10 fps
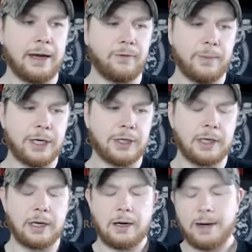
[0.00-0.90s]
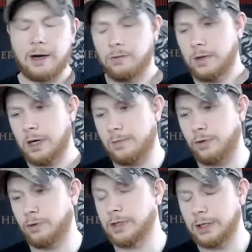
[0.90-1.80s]
information can come out um,
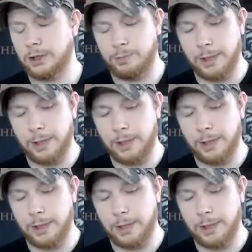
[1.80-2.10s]
through Tish.